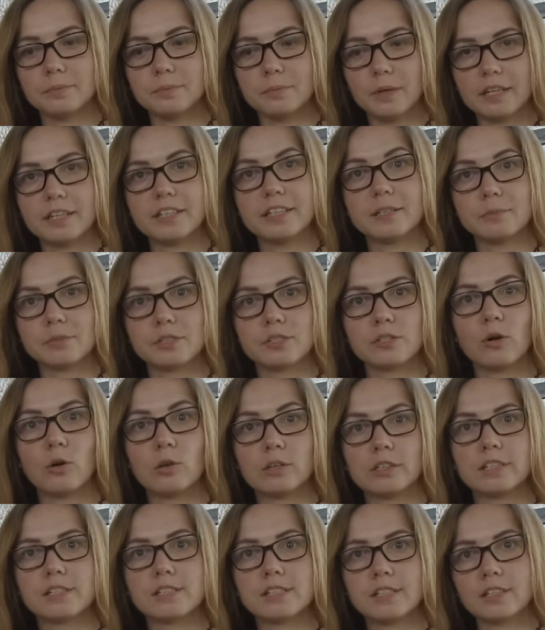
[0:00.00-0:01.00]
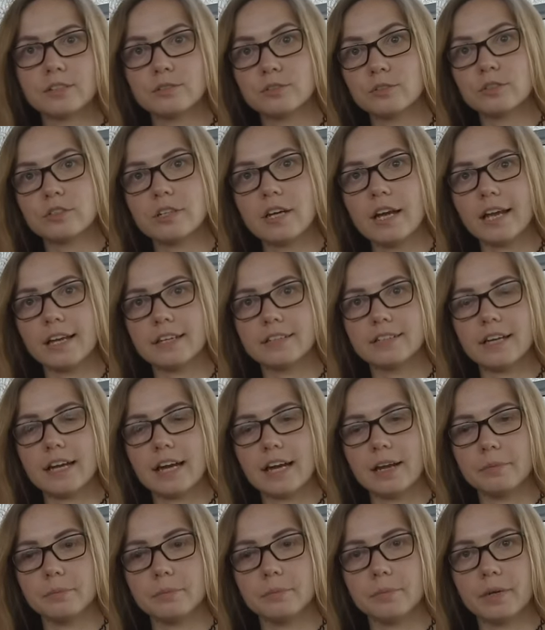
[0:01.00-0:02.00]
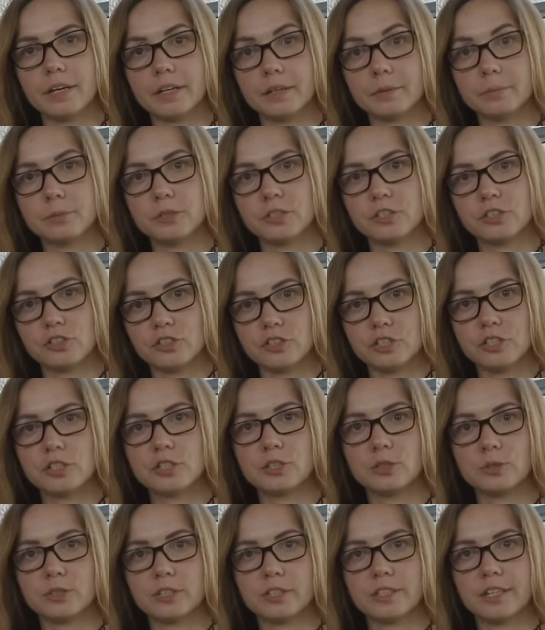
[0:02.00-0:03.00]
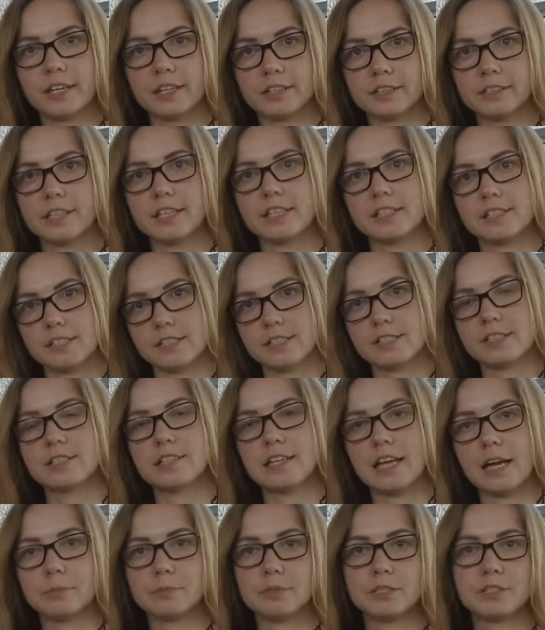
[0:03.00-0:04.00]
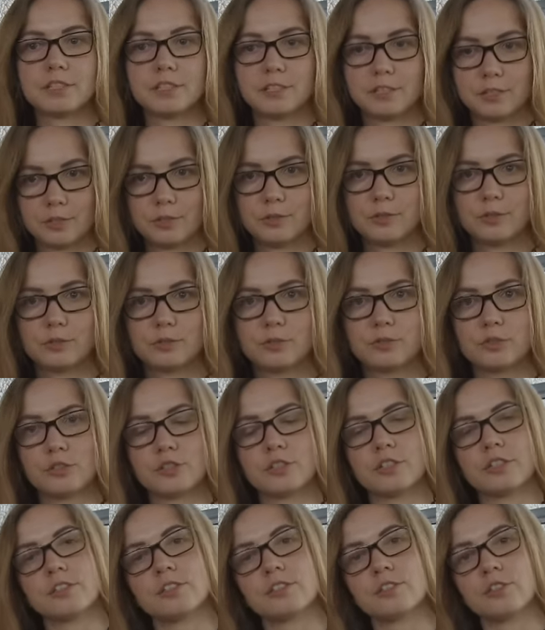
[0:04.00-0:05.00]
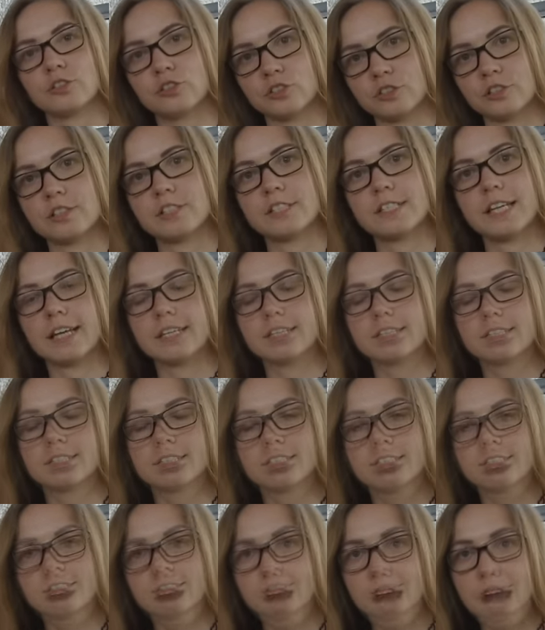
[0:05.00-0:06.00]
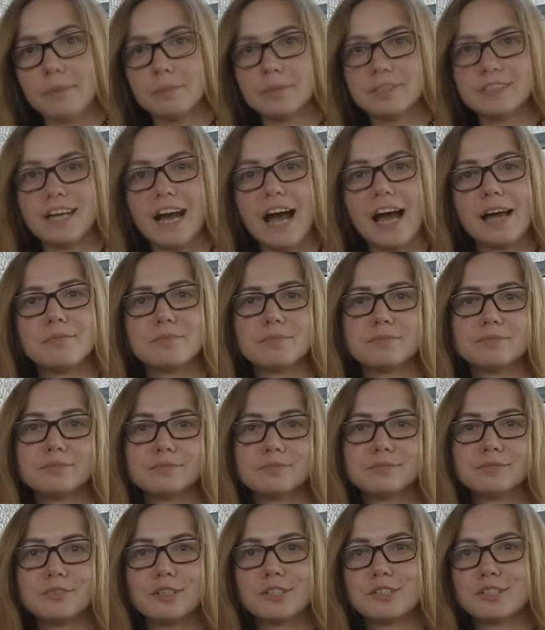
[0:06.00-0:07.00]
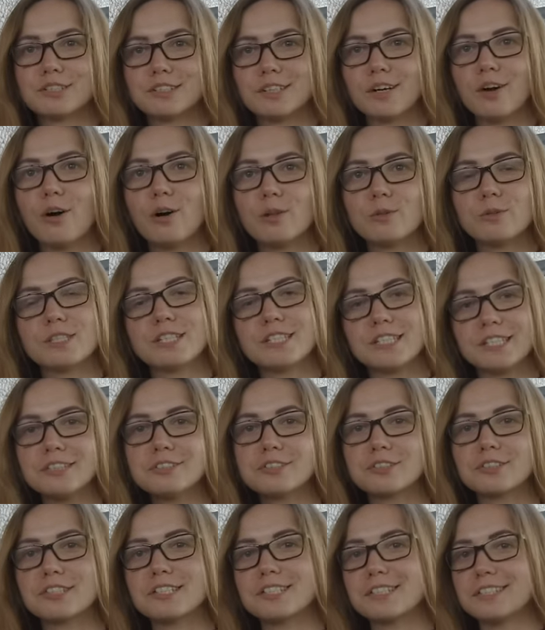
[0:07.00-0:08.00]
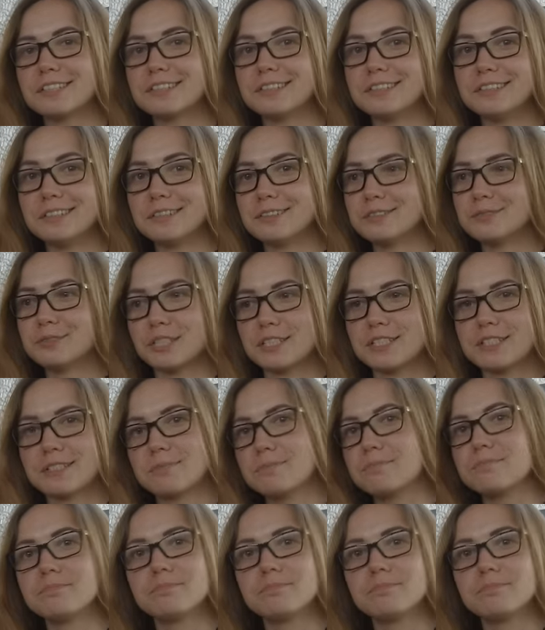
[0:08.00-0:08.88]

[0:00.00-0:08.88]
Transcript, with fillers: My name is Olga Zagovora, and I'm a PhD student at GESIS Leibniz Institute for Social Sciences. I mean, I was always interested in just